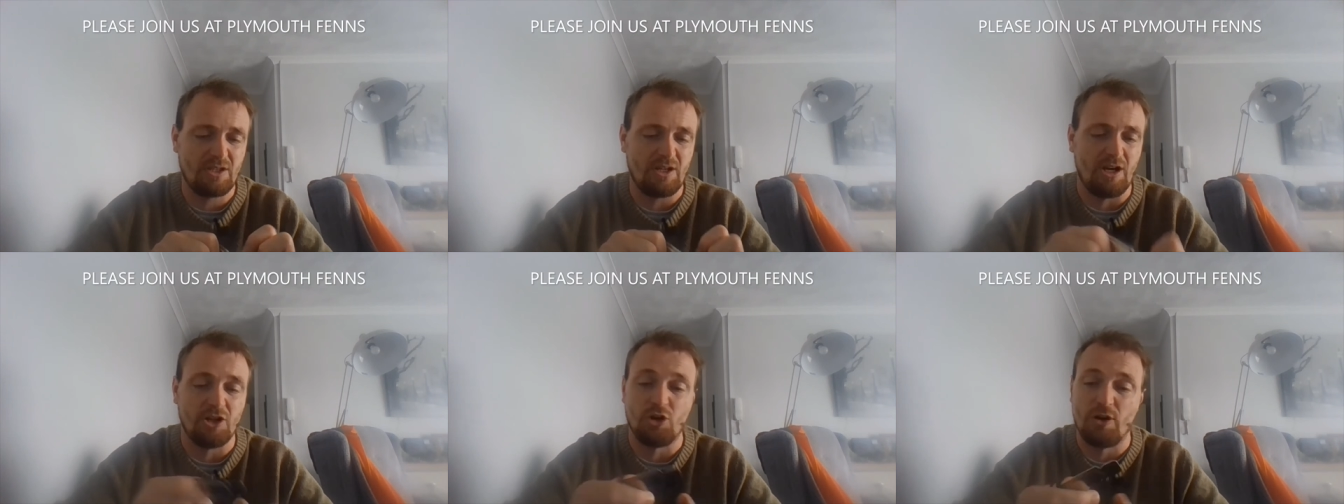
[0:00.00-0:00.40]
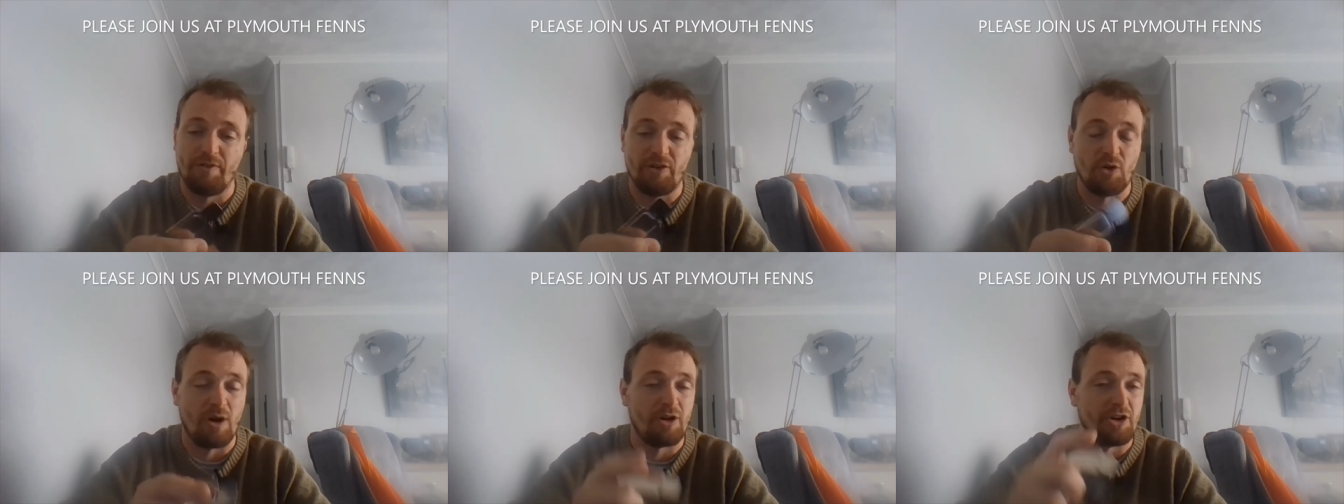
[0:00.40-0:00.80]
I don't even
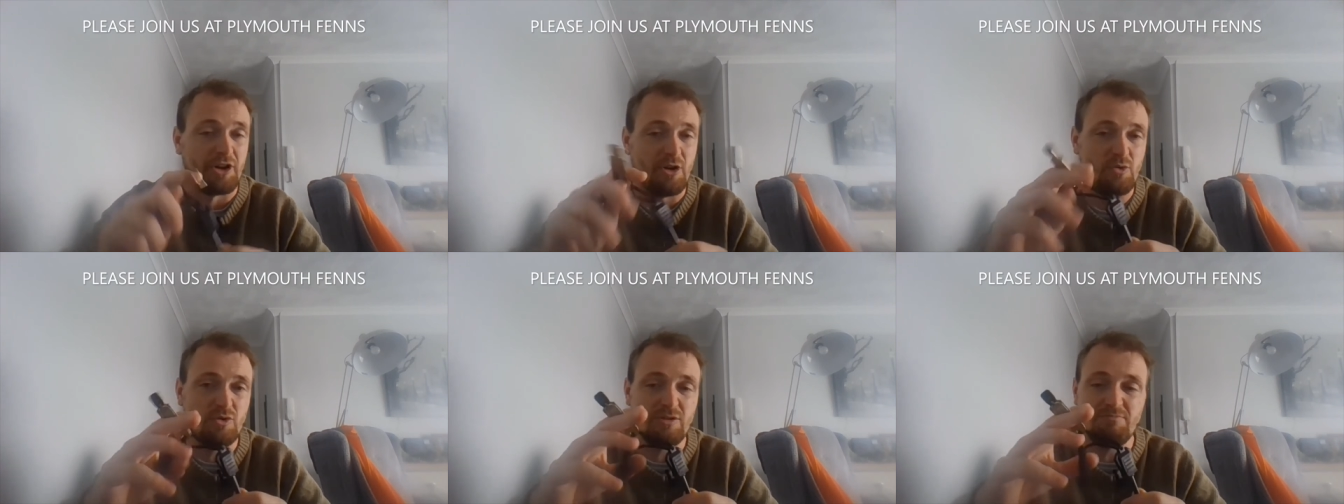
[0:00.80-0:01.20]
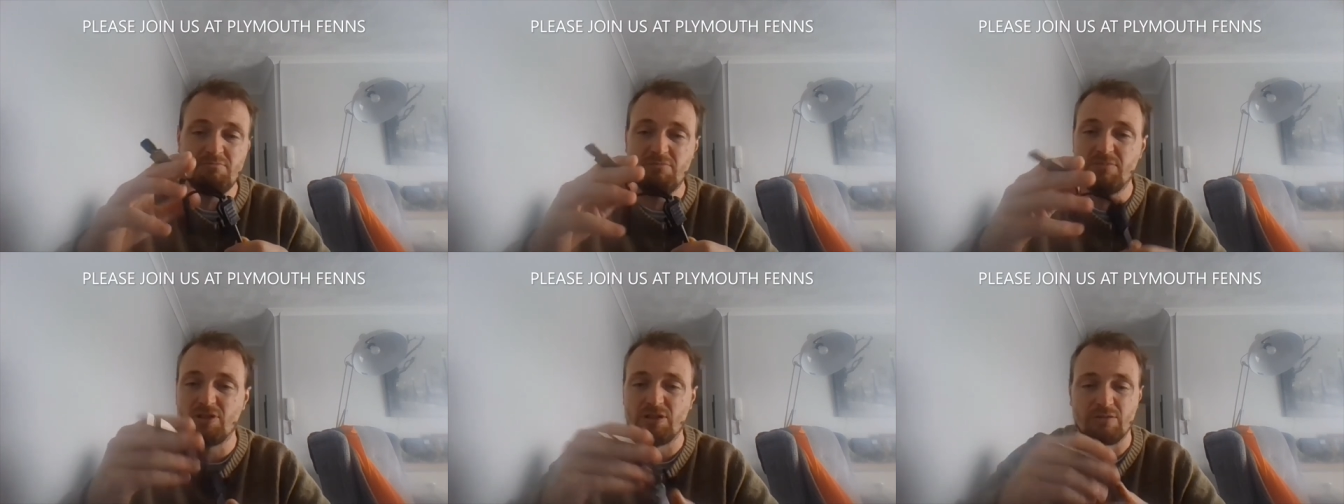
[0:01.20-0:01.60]
know how to use them.
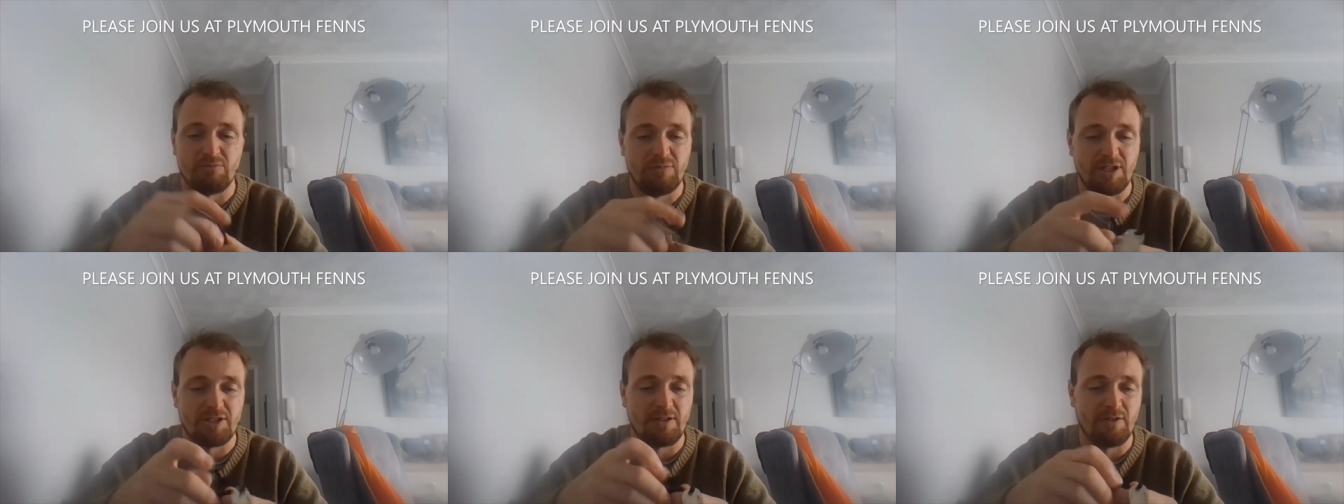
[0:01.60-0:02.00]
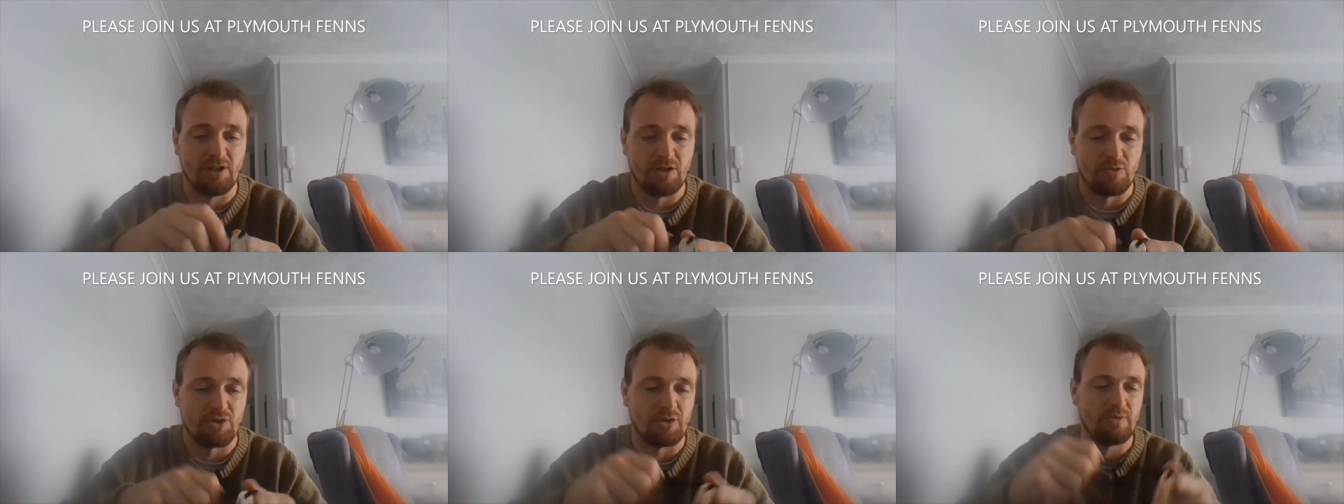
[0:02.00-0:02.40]
So, that's how a
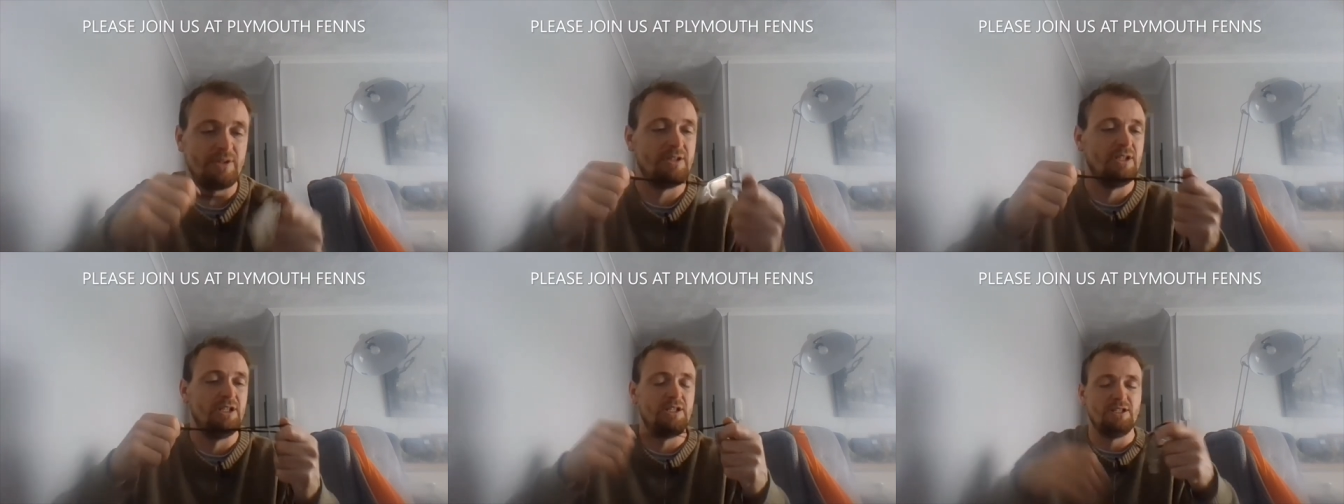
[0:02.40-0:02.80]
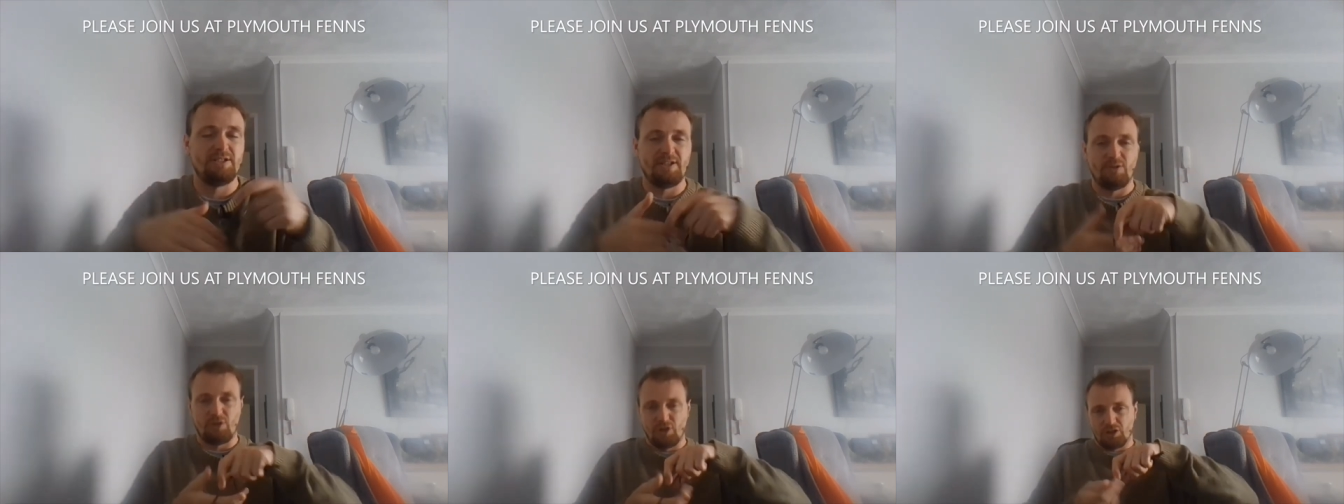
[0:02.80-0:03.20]
go, shall we?
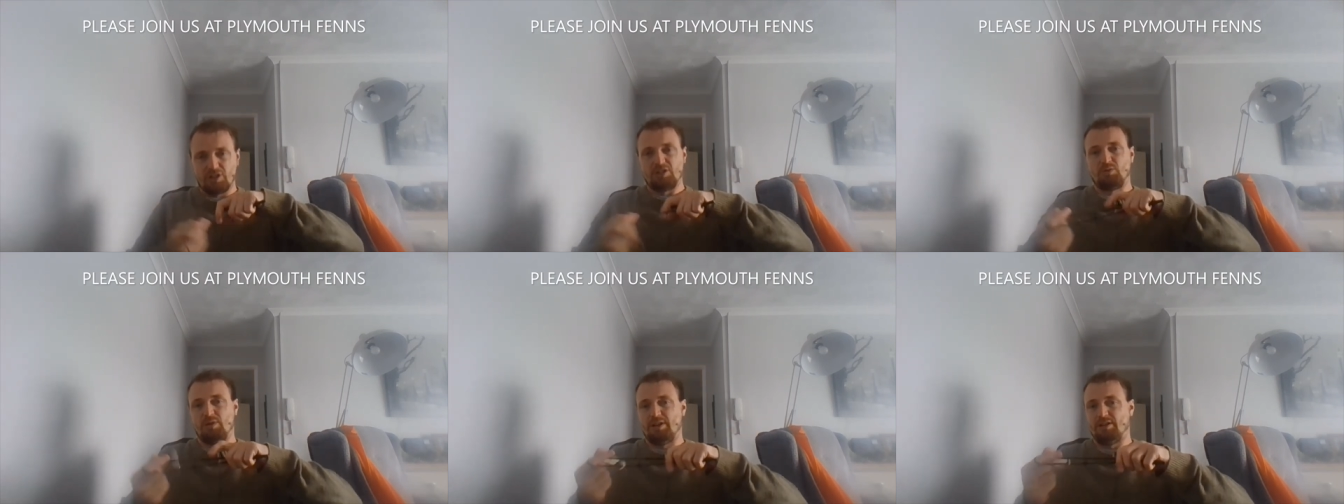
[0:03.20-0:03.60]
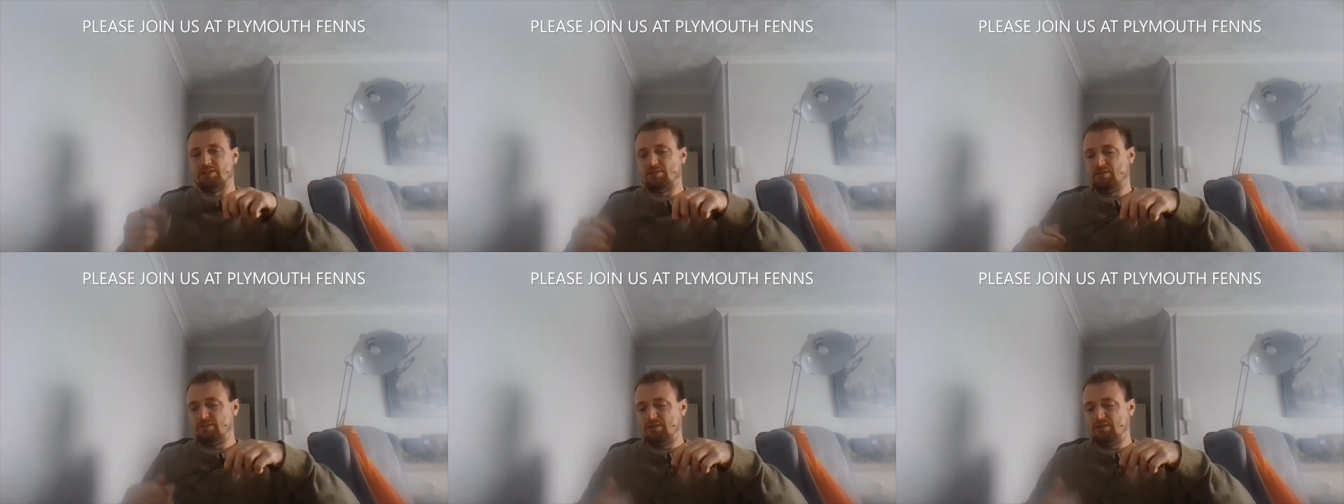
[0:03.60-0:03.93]
So good this one is.